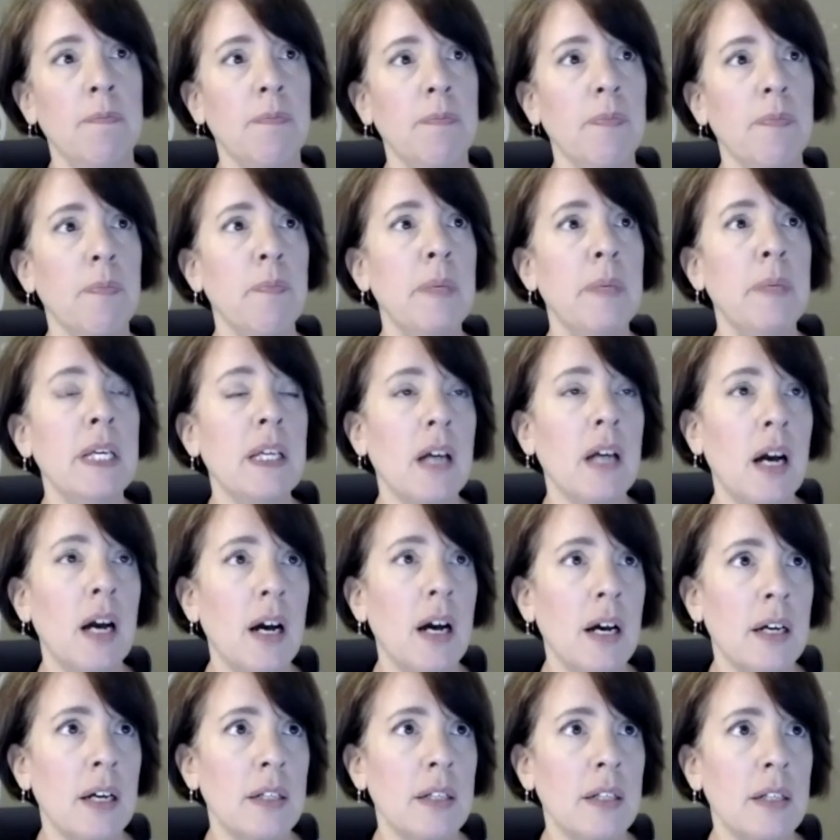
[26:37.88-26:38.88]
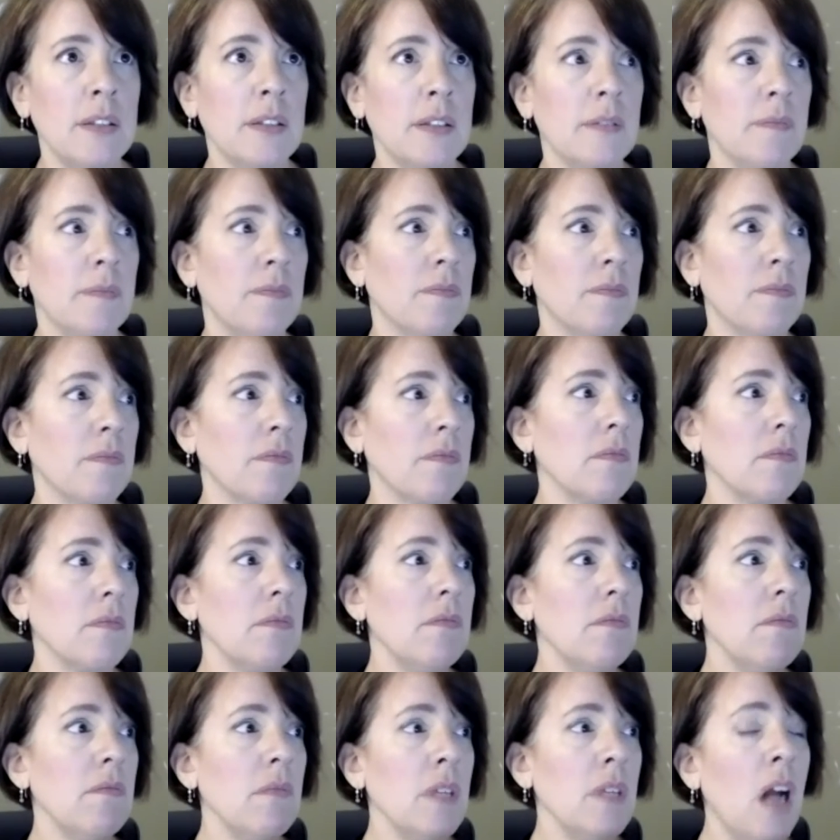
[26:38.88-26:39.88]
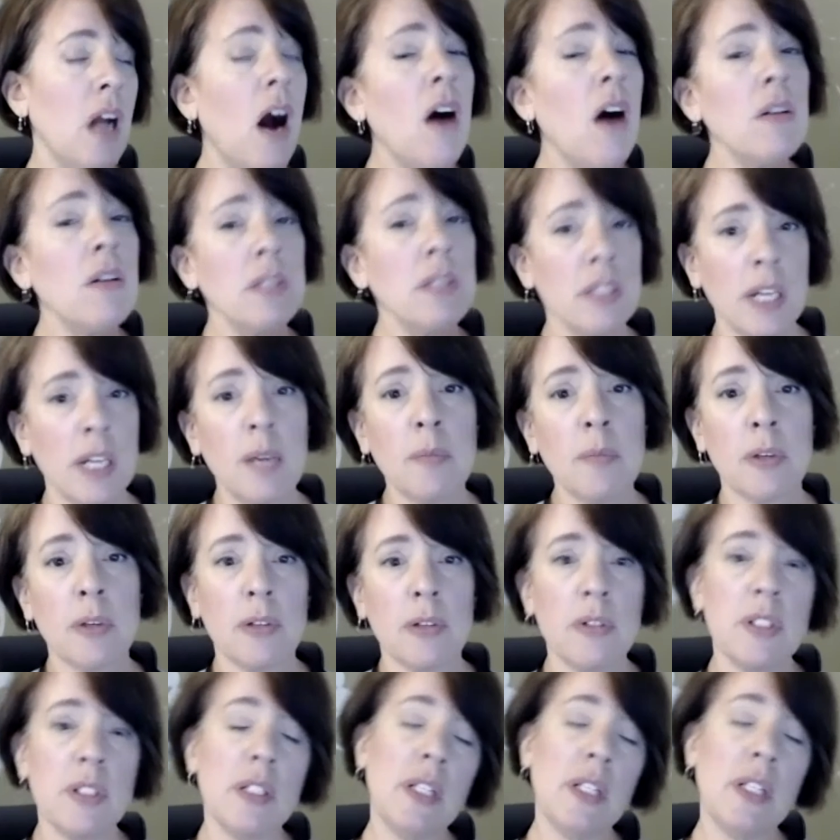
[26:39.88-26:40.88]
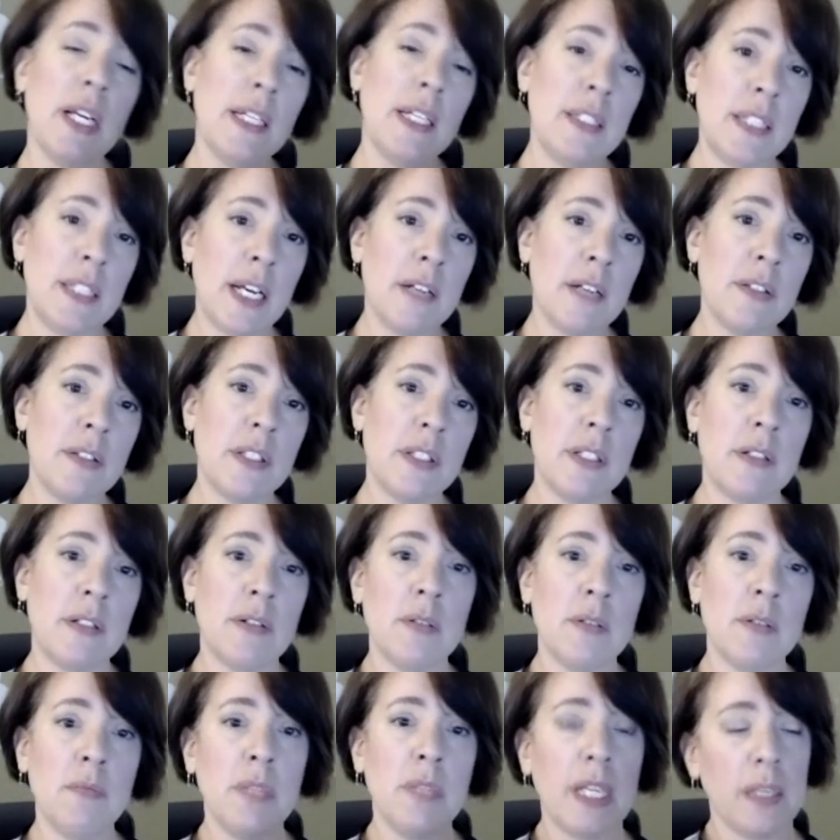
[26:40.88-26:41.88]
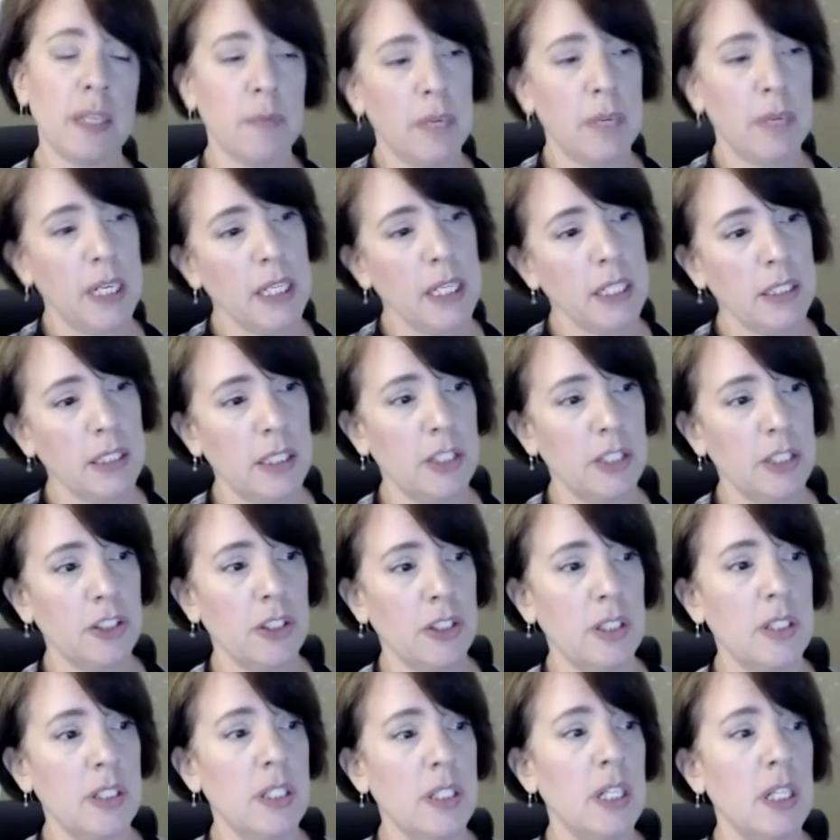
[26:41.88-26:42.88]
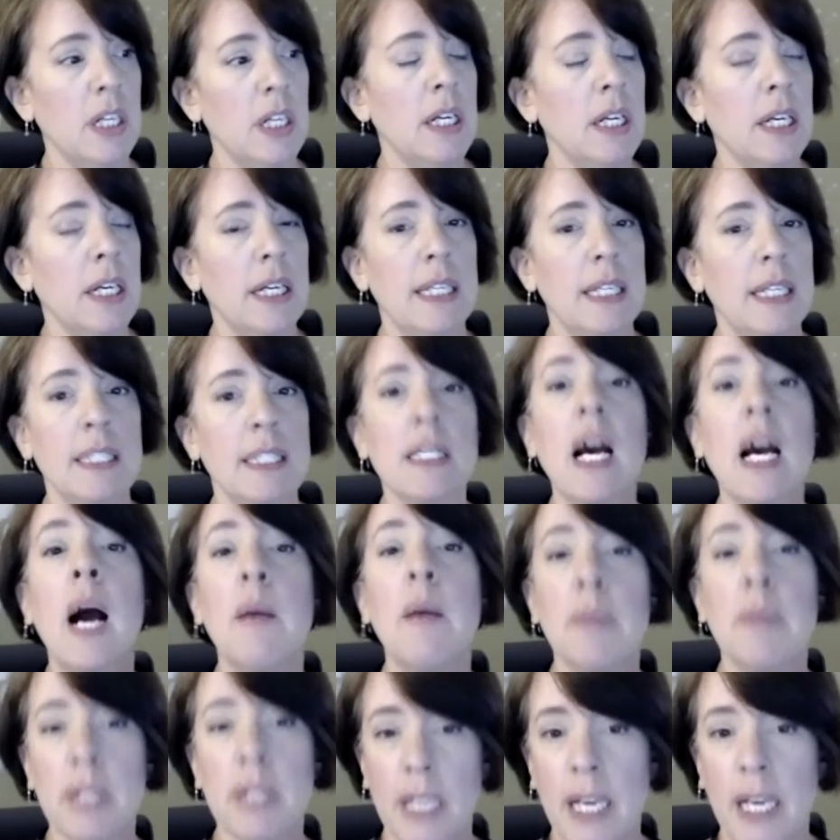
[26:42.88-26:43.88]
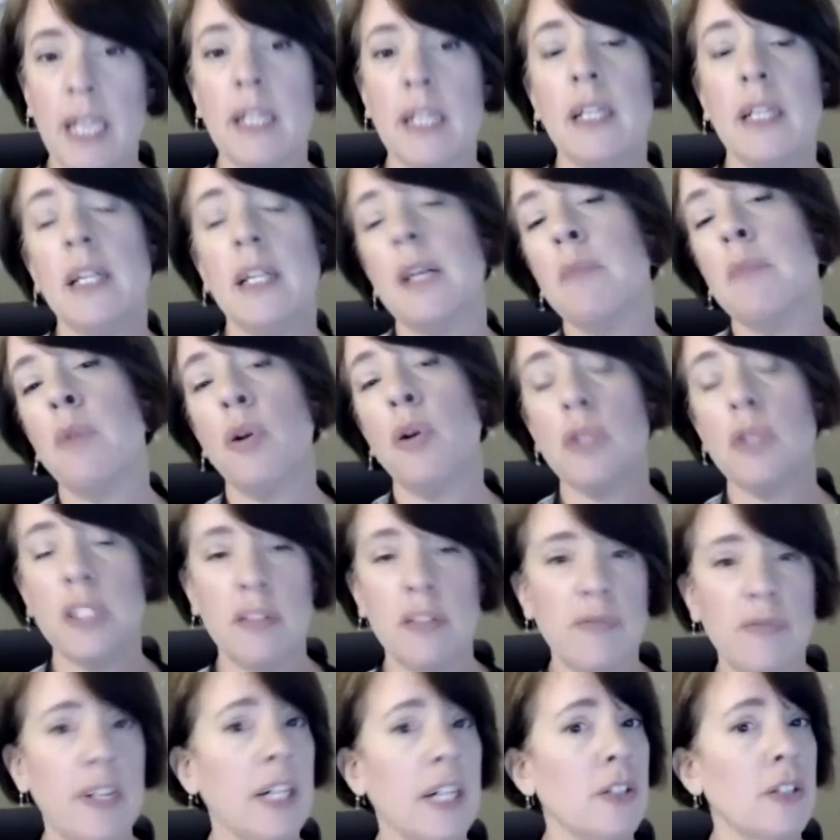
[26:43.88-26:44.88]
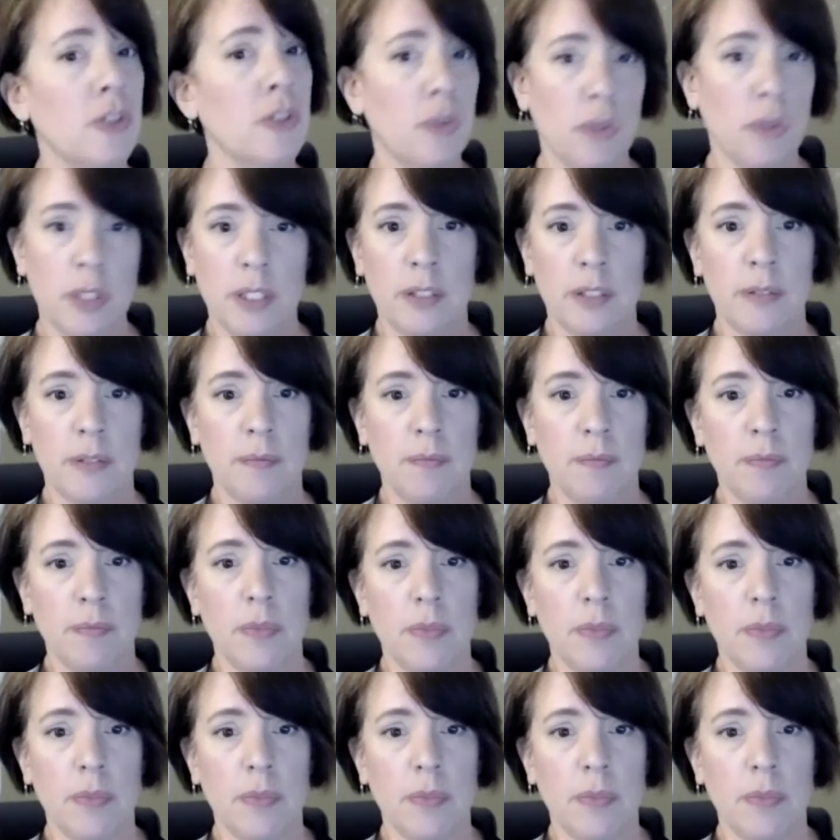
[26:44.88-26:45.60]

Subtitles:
because Alzheimer's, like Down syndrome, like many conditions, is complicated and multifactorial.